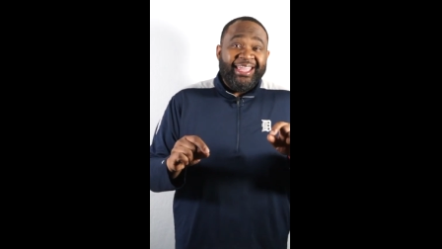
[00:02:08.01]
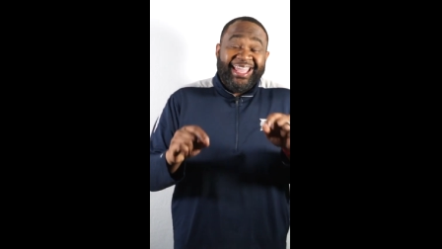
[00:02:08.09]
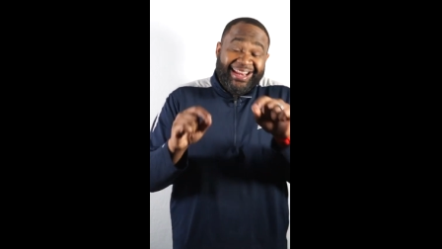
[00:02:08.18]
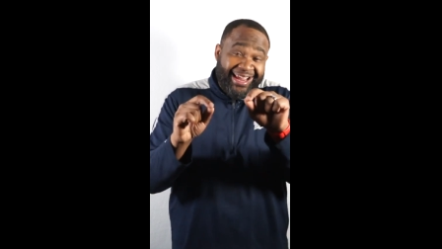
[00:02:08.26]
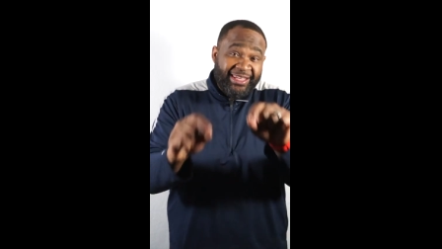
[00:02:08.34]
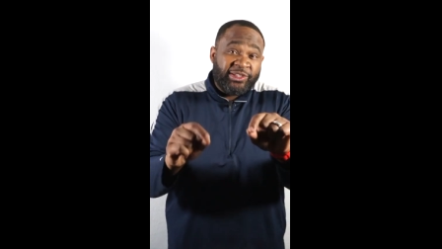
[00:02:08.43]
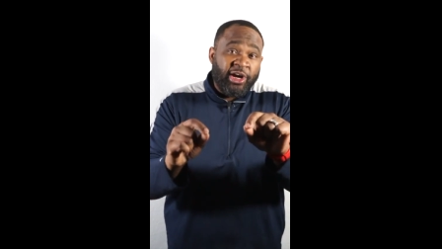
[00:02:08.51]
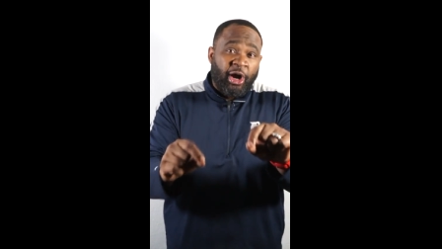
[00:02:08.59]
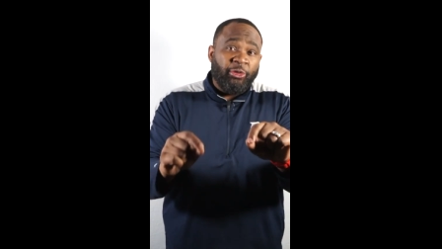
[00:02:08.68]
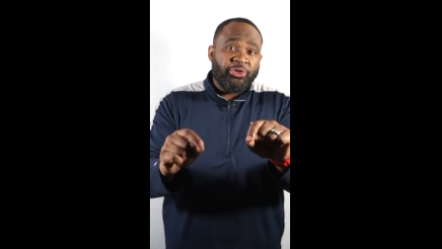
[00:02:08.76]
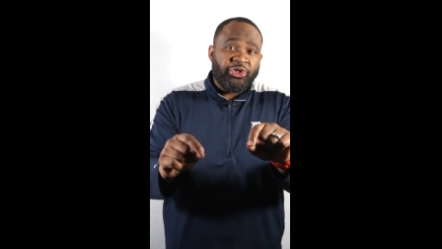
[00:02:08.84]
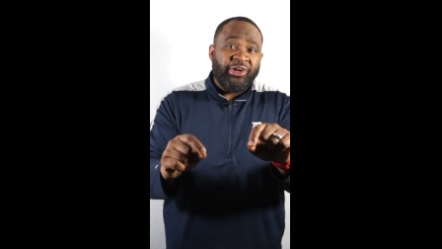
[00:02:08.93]
In his
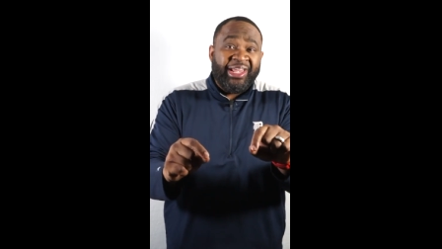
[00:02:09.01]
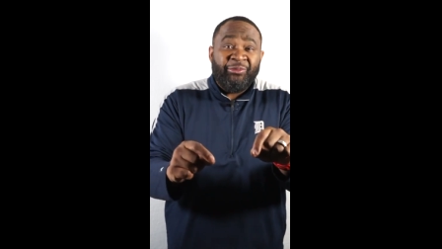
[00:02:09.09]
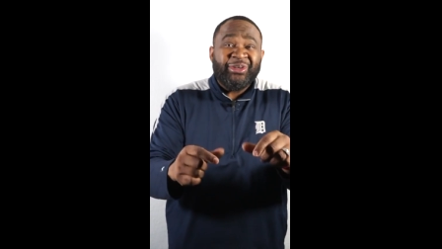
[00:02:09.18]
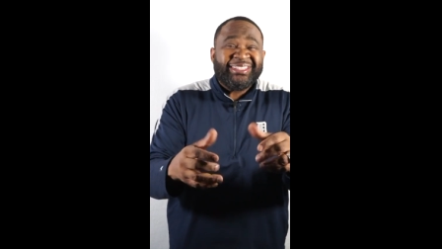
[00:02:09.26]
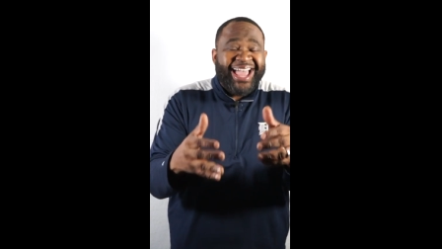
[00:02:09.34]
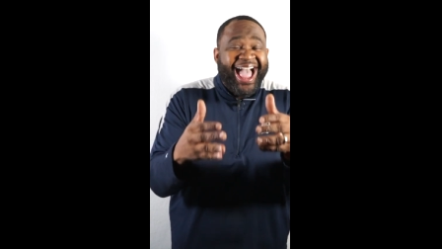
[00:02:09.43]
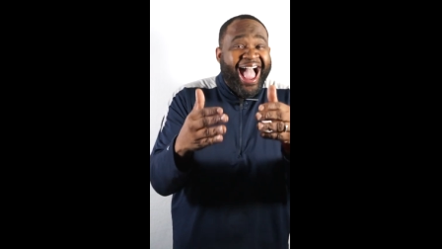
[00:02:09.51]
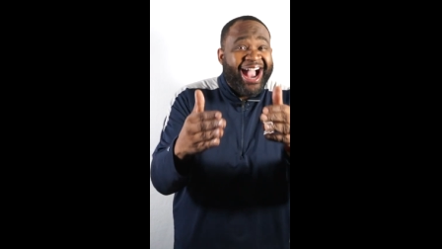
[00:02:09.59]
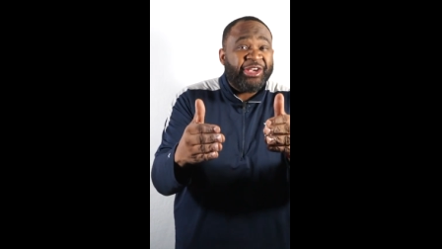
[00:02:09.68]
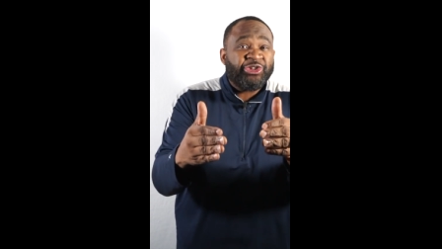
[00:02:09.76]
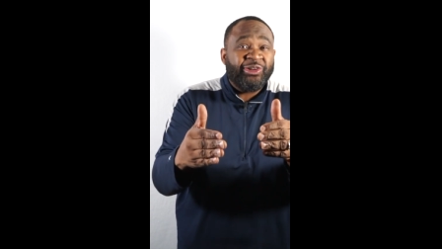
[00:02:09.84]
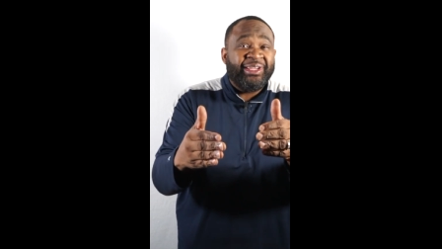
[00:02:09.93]
culture, it was
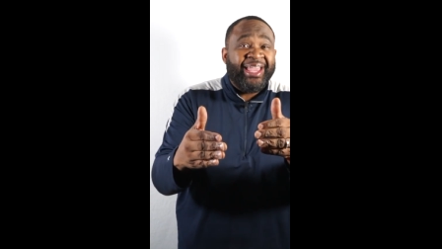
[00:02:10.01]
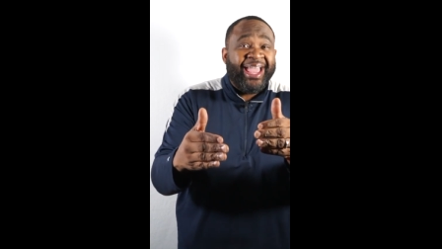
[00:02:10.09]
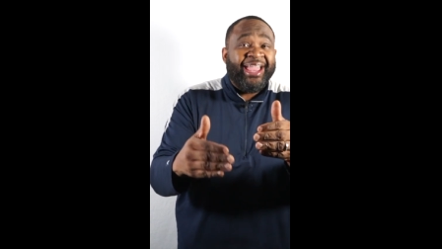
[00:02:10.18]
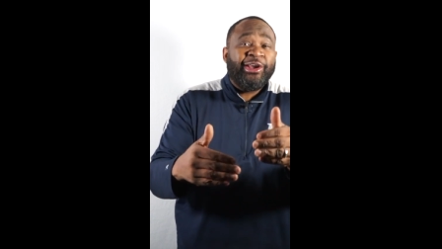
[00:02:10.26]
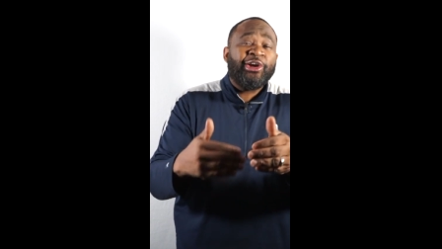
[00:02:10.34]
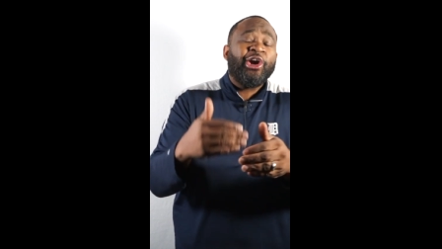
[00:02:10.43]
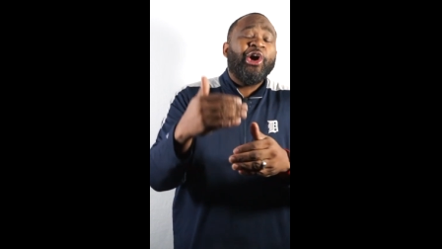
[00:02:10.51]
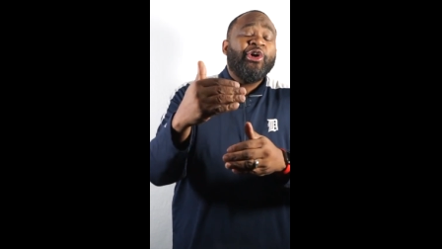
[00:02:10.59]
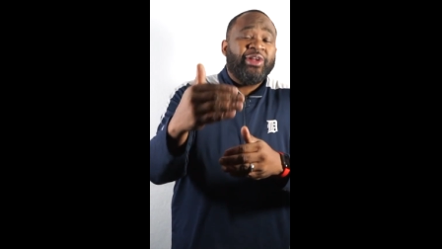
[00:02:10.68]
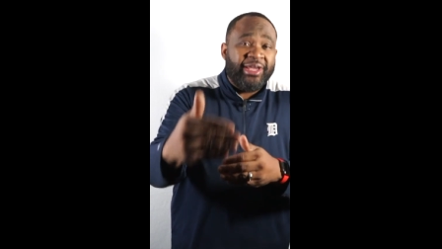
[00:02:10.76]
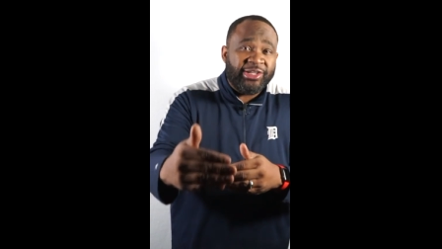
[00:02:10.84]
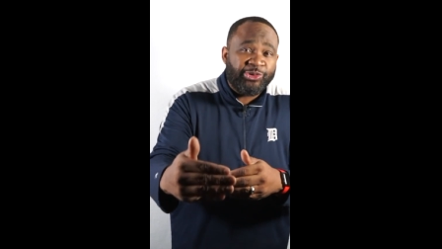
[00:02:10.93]
actually a
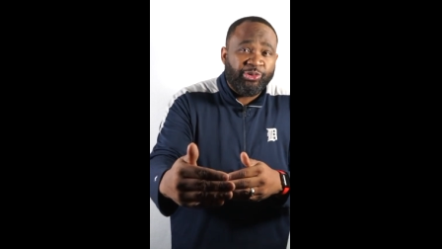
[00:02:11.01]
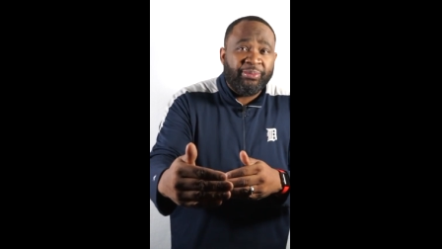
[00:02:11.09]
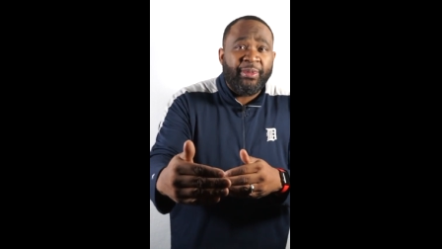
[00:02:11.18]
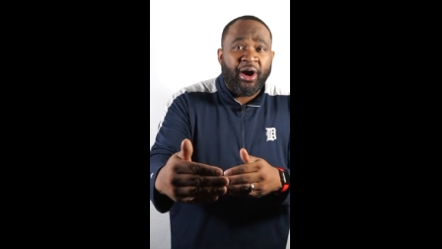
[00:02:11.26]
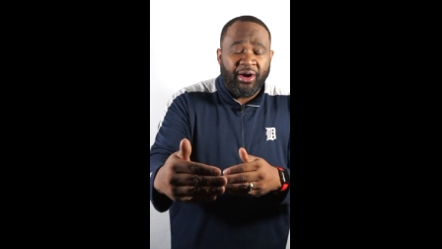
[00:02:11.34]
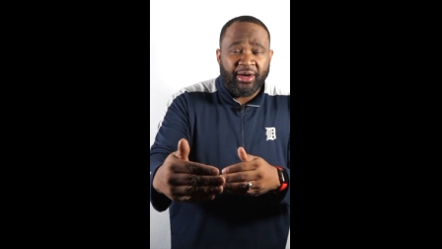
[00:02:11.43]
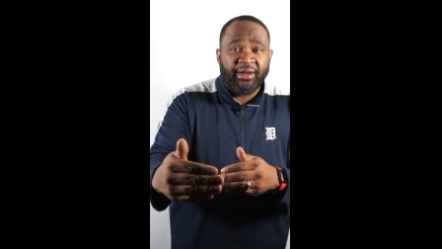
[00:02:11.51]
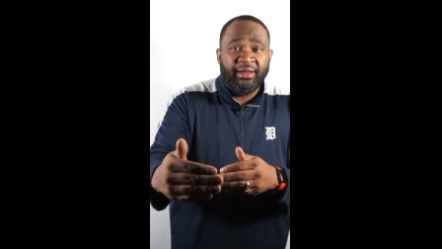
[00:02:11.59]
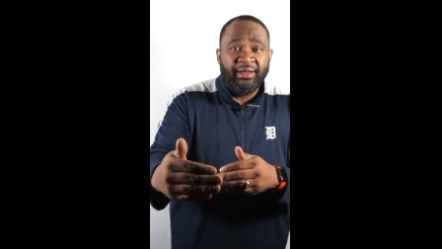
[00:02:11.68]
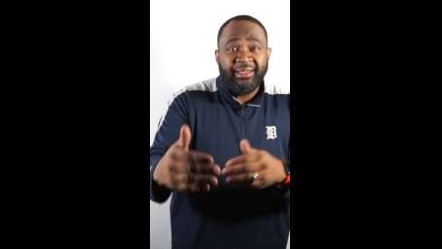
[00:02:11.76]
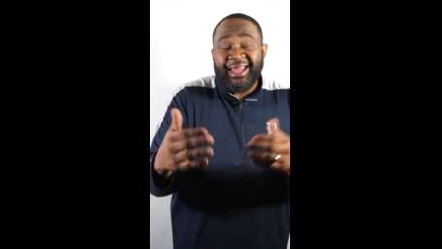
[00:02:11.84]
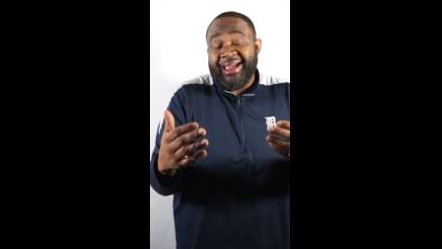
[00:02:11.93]
courteous remark,
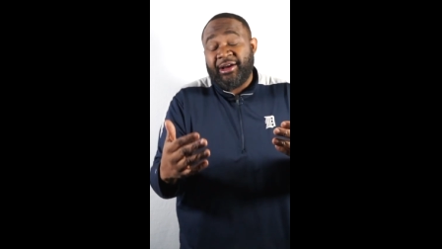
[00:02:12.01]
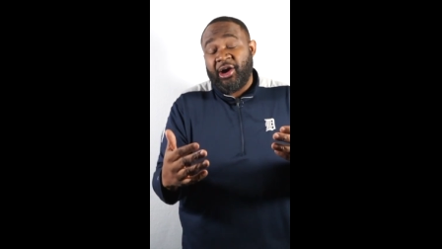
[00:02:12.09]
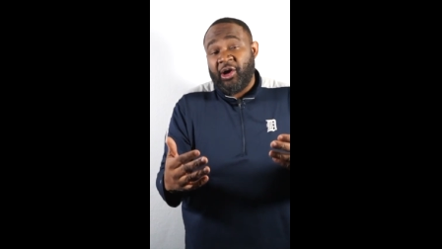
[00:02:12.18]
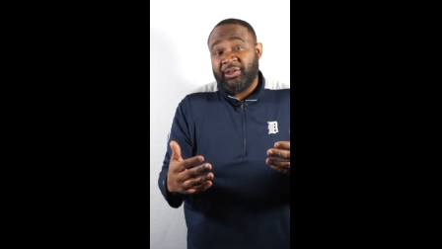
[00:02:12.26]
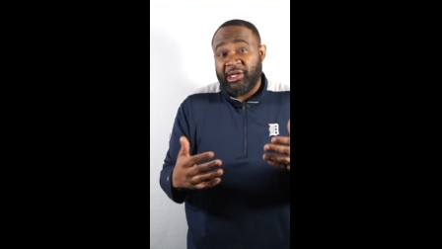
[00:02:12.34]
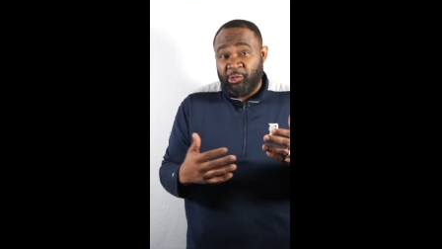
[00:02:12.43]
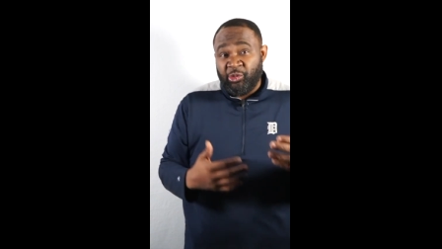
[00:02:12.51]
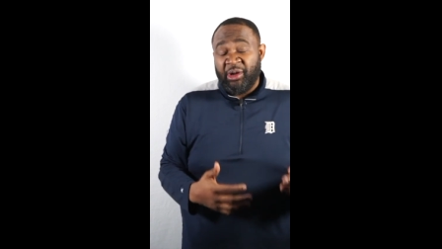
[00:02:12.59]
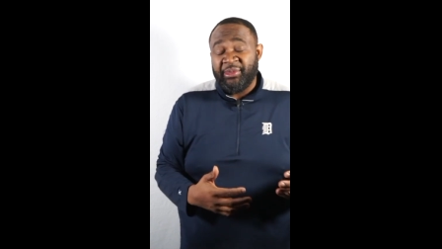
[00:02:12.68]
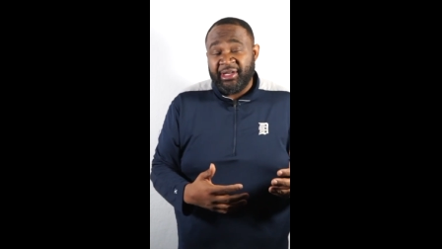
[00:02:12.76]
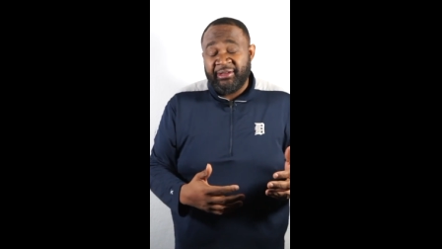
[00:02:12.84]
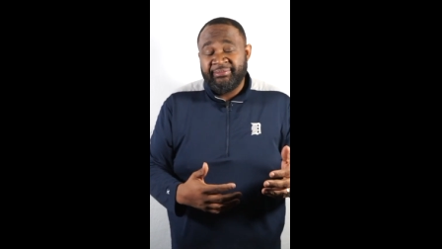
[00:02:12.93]
like calling a
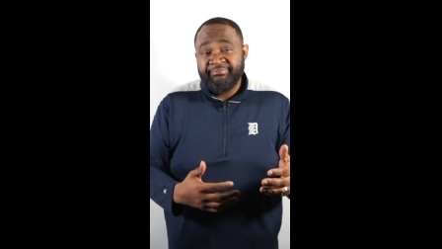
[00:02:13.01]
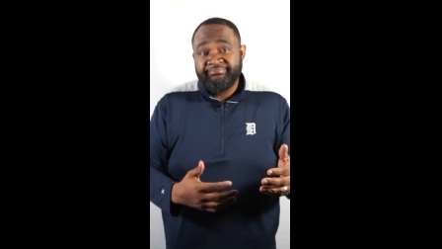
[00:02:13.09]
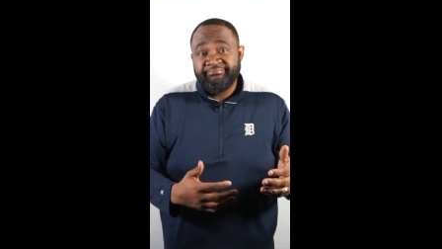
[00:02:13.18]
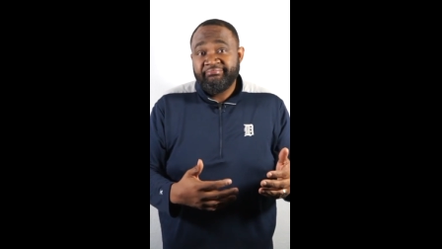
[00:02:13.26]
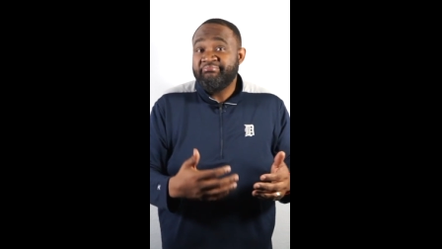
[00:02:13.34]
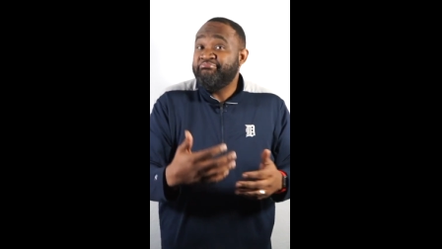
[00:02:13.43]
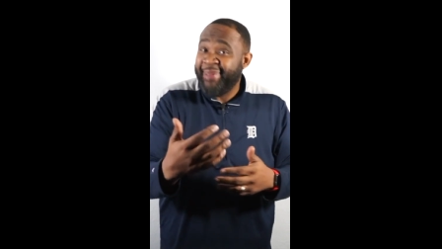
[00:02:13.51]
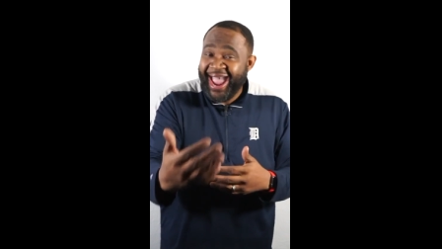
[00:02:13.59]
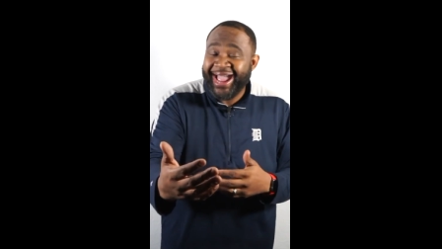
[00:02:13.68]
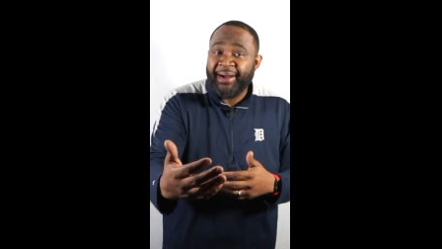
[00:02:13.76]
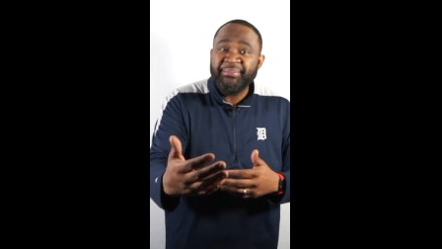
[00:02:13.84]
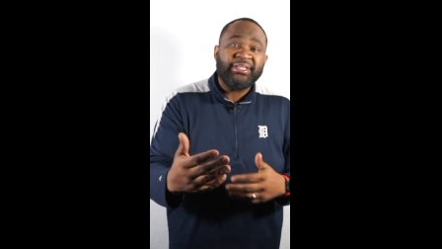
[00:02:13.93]
woman
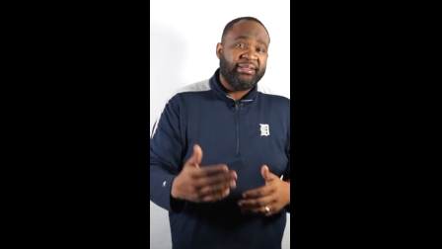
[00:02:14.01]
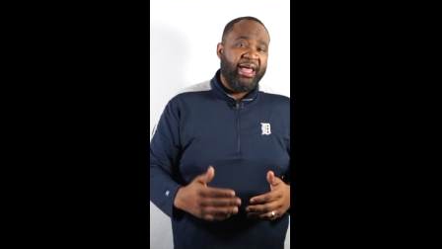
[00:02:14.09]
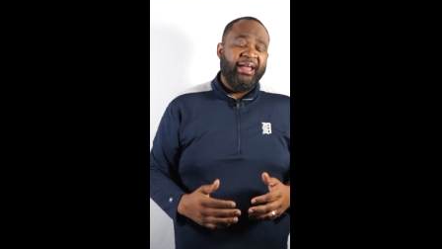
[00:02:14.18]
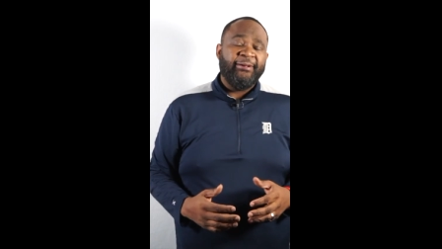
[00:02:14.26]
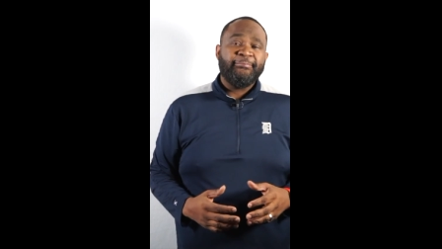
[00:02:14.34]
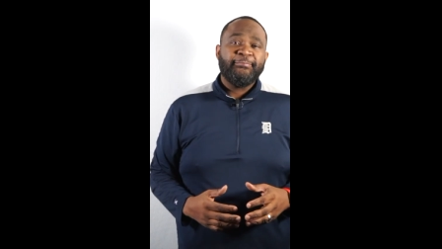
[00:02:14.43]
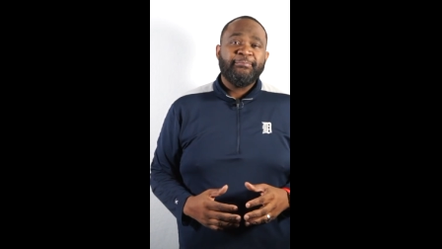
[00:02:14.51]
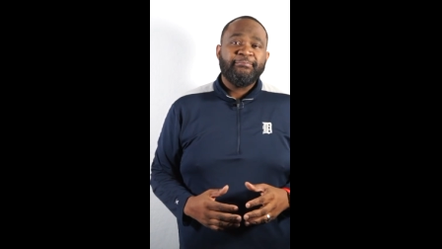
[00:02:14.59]
ma'am today.